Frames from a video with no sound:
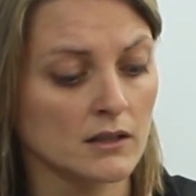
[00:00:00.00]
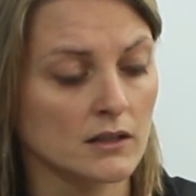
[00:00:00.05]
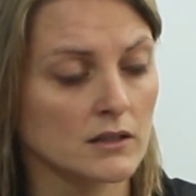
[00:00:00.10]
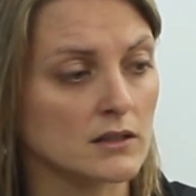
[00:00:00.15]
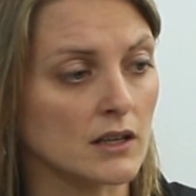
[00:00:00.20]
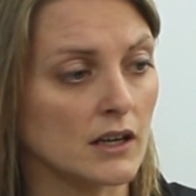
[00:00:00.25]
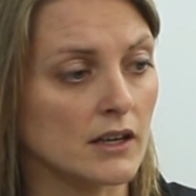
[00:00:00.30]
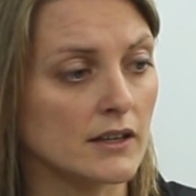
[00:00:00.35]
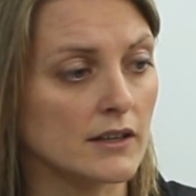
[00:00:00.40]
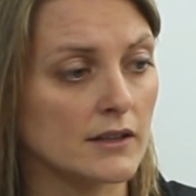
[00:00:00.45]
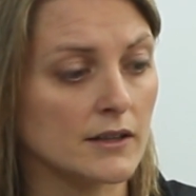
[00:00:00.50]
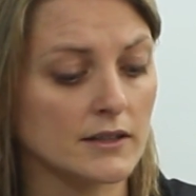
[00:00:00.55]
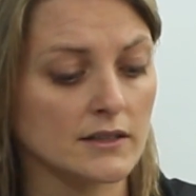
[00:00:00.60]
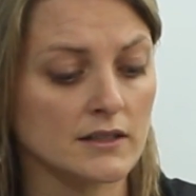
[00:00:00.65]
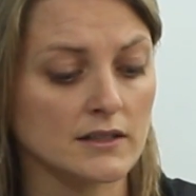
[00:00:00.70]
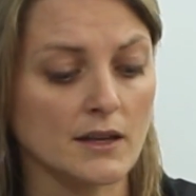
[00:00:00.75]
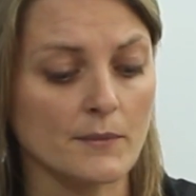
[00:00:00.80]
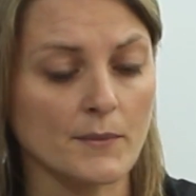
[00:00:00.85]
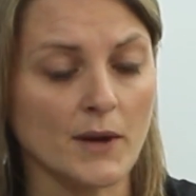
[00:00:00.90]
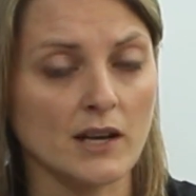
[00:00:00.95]
So
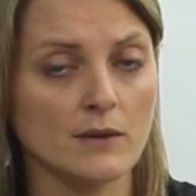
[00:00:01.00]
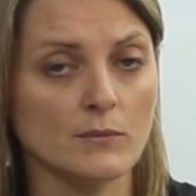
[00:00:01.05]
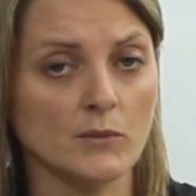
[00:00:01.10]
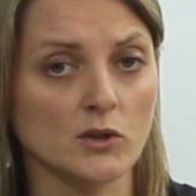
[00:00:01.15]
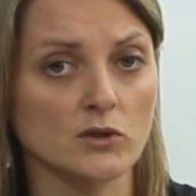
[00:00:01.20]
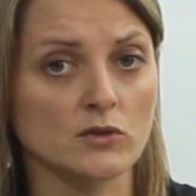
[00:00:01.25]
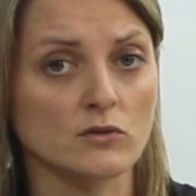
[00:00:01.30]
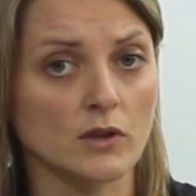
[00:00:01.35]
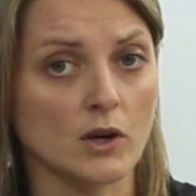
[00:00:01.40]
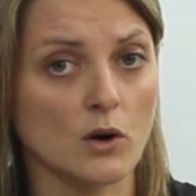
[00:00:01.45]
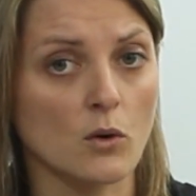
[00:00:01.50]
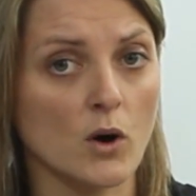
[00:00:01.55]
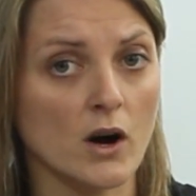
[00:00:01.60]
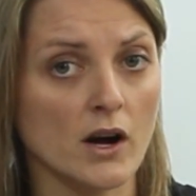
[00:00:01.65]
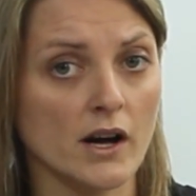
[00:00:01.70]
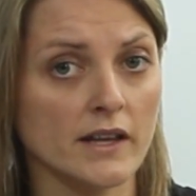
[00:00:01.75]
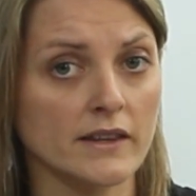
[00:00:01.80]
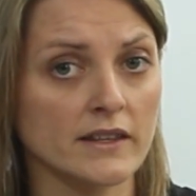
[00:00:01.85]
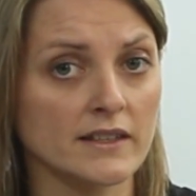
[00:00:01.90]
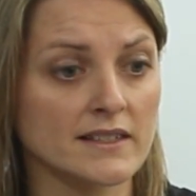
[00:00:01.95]
some animals
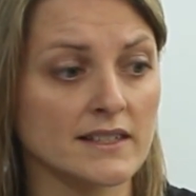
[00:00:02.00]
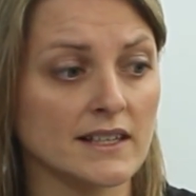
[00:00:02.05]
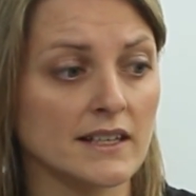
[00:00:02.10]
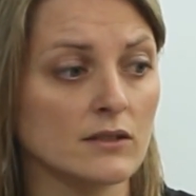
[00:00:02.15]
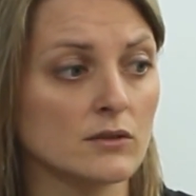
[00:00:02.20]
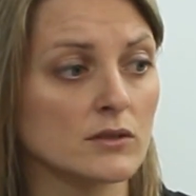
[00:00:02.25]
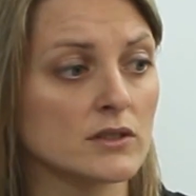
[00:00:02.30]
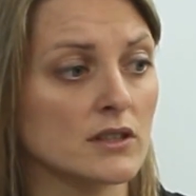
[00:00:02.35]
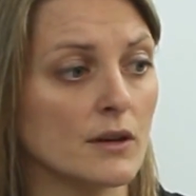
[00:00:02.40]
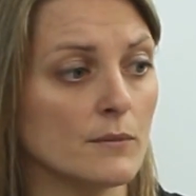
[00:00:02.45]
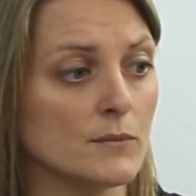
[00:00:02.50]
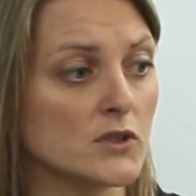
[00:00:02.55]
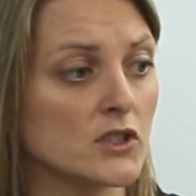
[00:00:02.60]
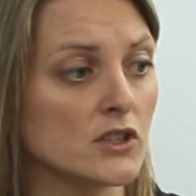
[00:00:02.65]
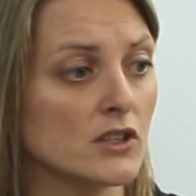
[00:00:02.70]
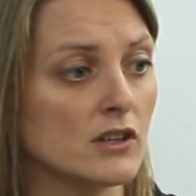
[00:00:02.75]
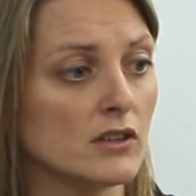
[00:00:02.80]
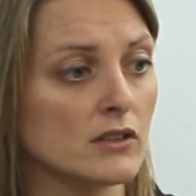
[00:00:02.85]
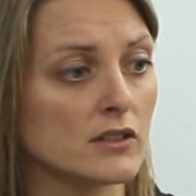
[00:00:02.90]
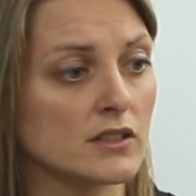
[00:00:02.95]
require the seal, some do
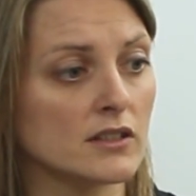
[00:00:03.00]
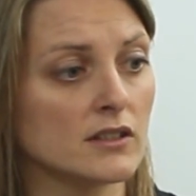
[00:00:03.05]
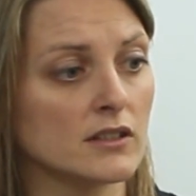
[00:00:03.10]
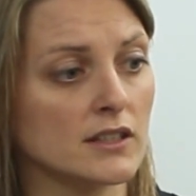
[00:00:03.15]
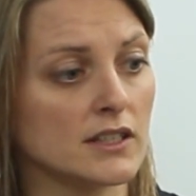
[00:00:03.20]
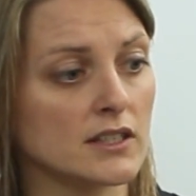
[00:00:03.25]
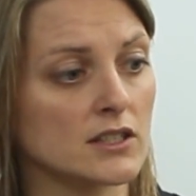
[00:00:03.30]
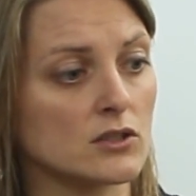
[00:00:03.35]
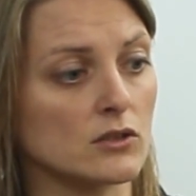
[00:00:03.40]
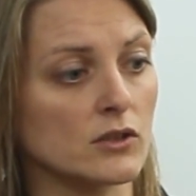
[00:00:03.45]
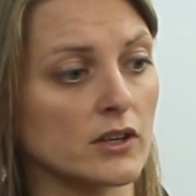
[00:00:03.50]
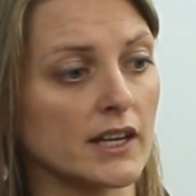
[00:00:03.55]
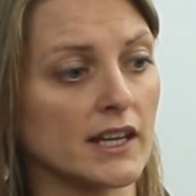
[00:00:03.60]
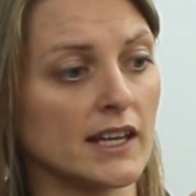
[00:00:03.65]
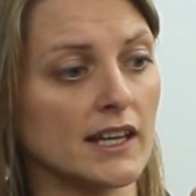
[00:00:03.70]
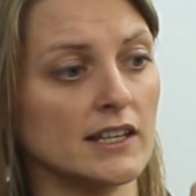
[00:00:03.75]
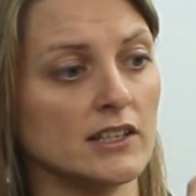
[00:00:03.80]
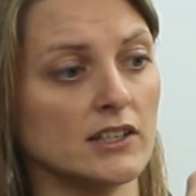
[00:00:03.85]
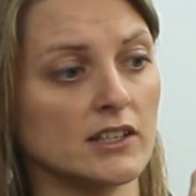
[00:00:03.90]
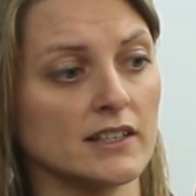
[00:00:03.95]
not. This dog
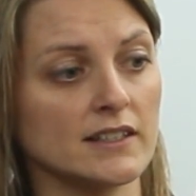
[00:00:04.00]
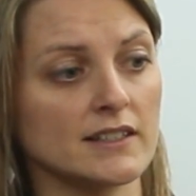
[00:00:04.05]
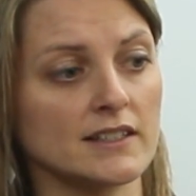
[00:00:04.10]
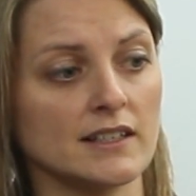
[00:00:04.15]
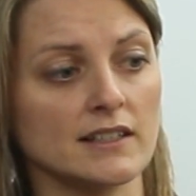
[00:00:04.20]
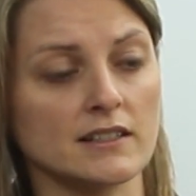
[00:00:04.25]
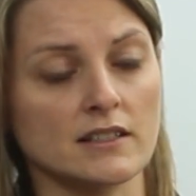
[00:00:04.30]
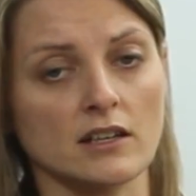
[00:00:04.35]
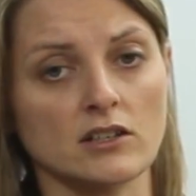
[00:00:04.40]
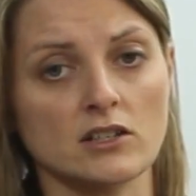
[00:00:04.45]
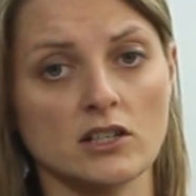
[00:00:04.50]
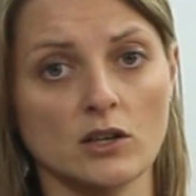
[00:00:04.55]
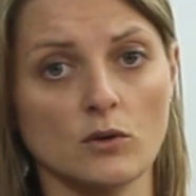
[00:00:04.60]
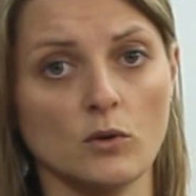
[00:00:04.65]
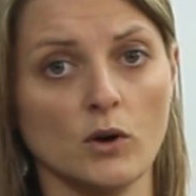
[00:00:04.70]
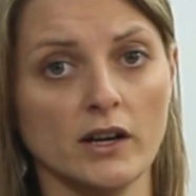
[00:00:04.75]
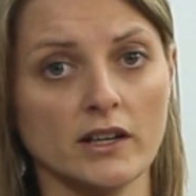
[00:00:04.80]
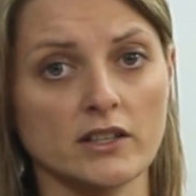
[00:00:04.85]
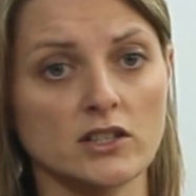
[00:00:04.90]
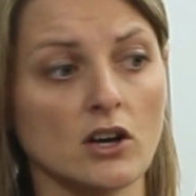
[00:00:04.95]
here, you can see it's actually
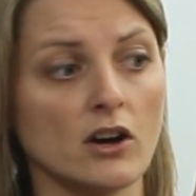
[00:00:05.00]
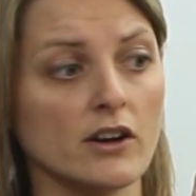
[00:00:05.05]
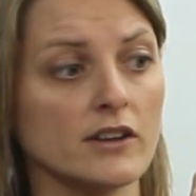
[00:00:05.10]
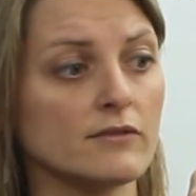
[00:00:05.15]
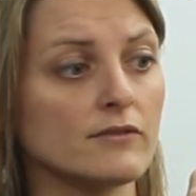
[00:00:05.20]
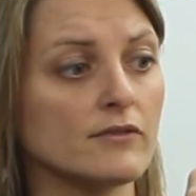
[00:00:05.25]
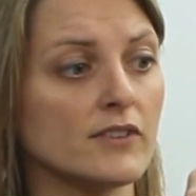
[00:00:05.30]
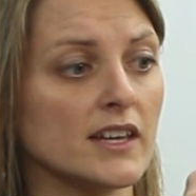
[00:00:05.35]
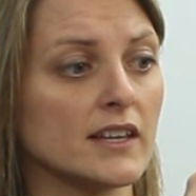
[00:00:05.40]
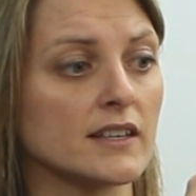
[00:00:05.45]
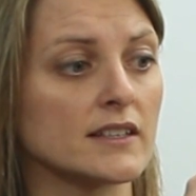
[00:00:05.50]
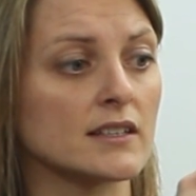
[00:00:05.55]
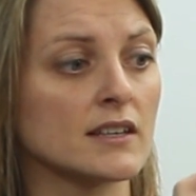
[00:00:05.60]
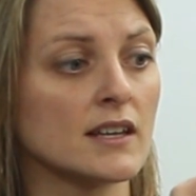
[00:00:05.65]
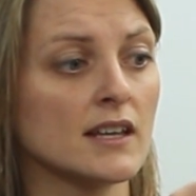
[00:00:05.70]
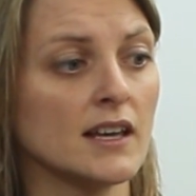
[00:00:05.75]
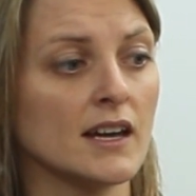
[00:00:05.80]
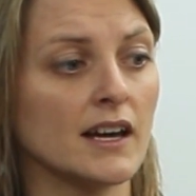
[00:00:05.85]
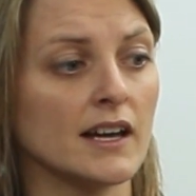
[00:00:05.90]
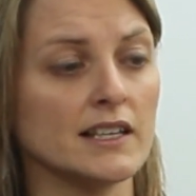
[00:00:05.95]
quite a tight fit,
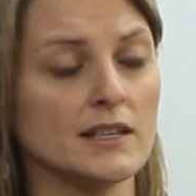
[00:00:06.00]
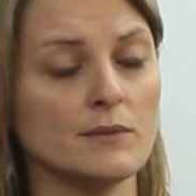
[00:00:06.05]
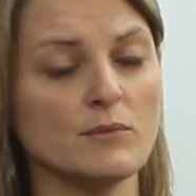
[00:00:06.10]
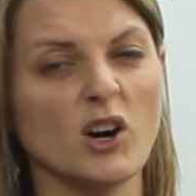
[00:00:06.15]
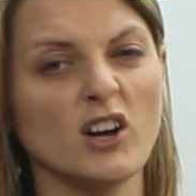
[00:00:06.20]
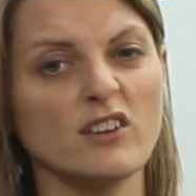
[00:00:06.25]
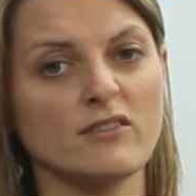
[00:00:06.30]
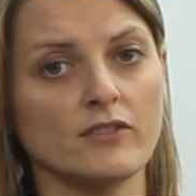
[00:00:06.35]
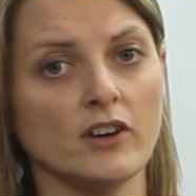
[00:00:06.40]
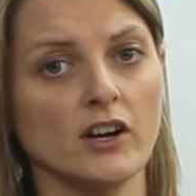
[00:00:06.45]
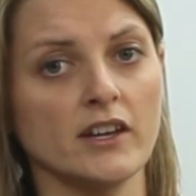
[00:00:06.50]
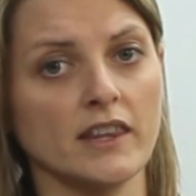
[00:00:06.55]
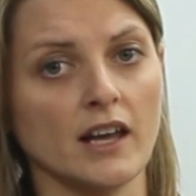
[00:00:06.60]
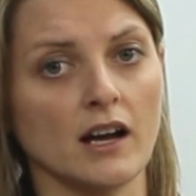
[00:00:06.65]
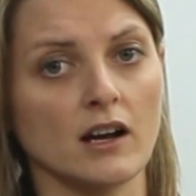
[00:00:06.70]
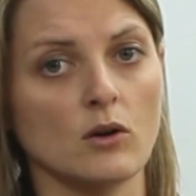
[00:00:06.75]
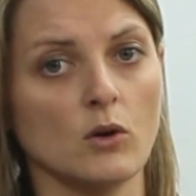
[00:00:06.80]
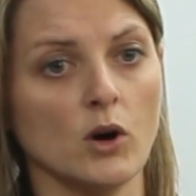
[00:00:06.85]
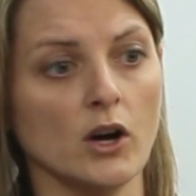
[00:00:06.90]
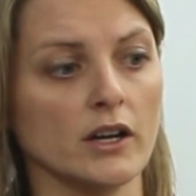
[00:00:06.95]
and he might find
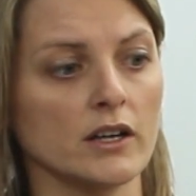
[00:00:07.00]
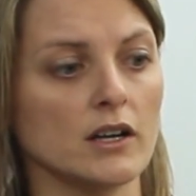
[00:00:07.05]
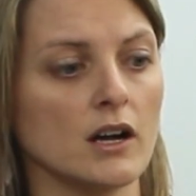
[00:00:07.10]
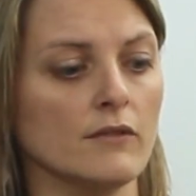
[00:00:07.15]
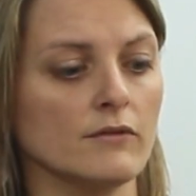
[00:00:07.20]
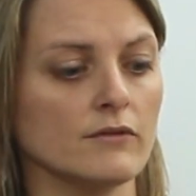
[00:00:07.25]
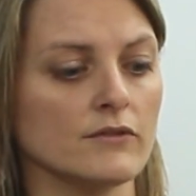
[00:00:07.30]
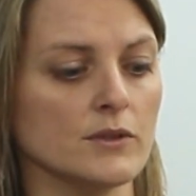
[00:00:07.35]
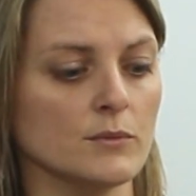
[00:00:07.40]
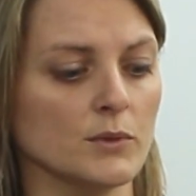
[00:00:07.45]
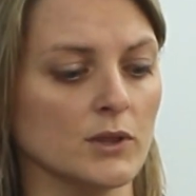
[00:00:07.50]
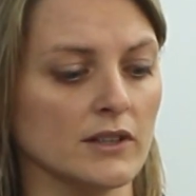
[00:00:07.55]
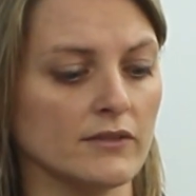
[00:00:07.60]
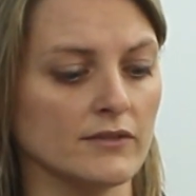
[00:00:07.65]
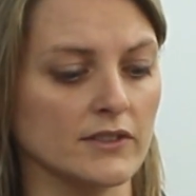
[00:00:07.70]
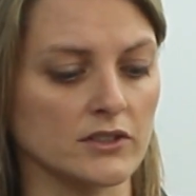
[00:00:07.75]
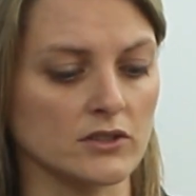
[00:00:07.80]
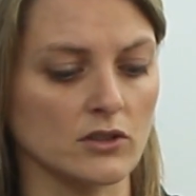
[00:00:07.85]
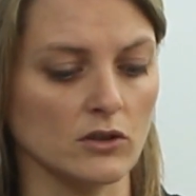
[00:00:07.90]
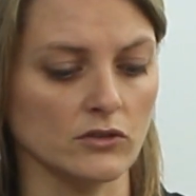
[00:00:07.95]
that quite uncomfortable if
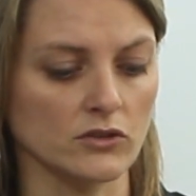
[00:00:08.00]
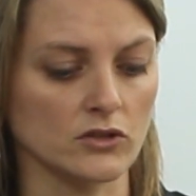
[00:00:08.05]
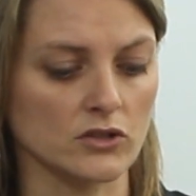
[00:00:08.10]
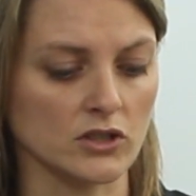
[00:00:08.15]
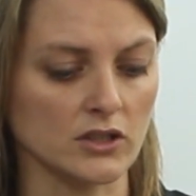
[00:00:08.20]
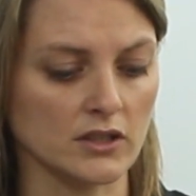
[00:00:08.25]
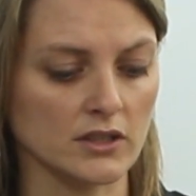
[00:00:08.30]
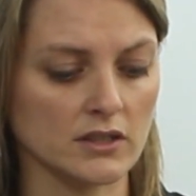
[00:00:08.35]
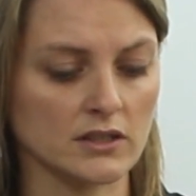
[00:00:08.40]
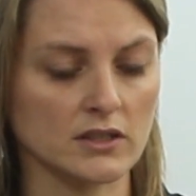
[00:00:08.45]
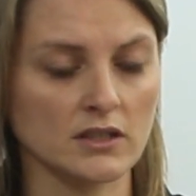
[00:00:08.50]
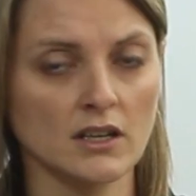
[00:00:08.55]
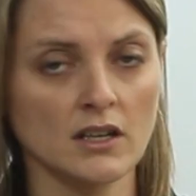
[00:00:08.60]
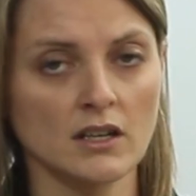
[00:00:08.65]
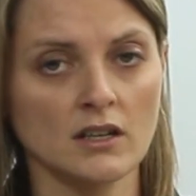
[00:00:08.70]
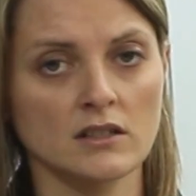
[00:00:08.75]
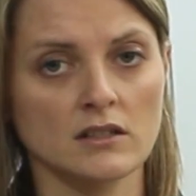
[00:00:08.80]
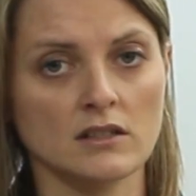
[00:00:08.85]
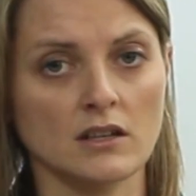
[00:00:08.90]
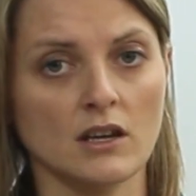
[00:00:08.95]
he's conscious.
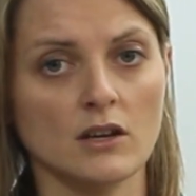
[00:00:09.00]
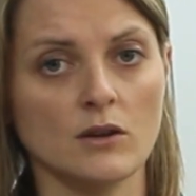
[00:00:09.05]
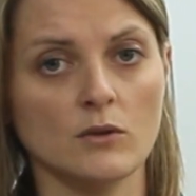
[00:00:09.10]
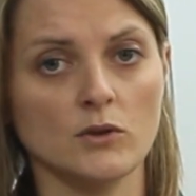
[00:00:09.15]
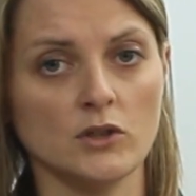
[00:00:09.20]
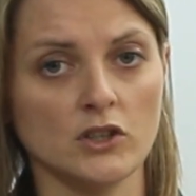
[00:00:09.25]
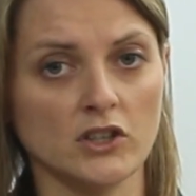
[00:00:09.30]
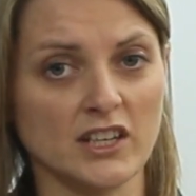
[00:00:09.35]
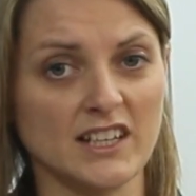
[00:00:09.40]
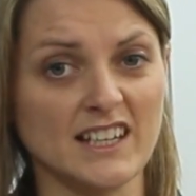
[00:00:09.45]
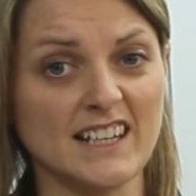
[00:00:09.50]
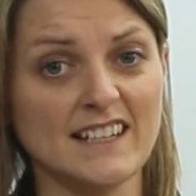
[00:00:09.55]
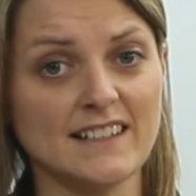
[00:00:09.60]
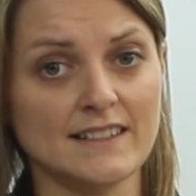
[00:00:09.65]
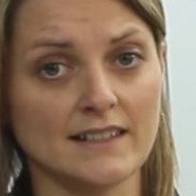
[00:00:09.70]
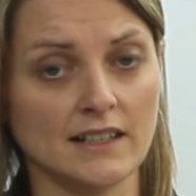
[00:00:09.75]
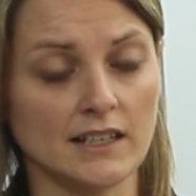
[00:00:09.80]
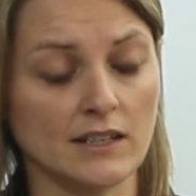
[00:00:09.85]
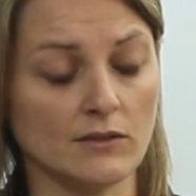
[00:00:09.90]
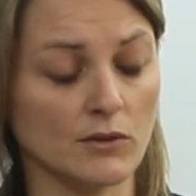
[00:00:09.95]
So you can
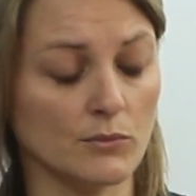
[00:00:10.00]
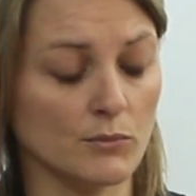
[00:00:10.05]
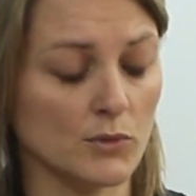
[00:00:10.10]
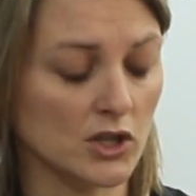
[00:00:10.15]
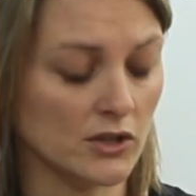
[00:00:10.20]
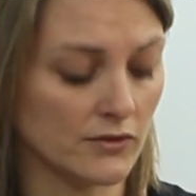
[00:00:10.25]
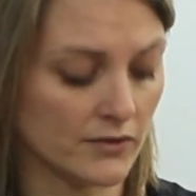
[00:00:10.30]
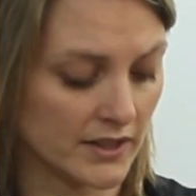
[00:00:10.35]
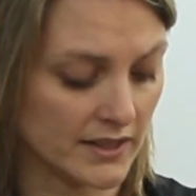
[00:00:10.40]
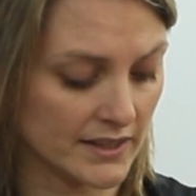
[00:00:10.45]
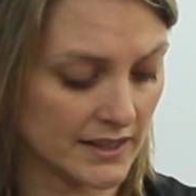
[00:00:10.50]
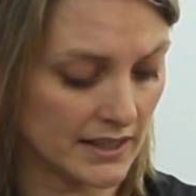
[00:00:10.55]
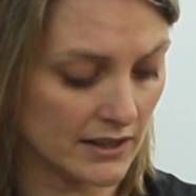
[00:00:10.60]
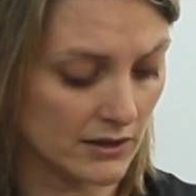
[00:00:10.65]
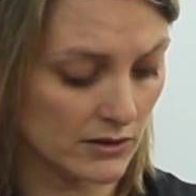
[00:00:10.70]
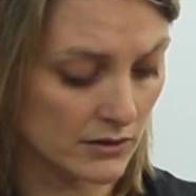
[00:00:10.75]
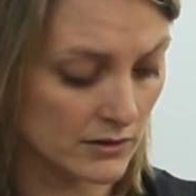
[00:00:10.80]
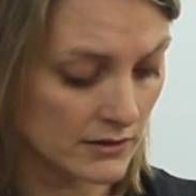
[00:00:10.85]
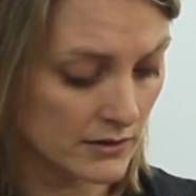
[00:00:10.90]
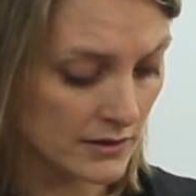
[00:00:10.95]
easily remove the
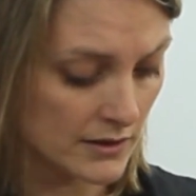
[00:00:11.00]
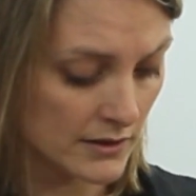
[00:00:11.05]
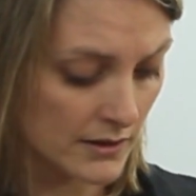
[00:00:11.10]
seal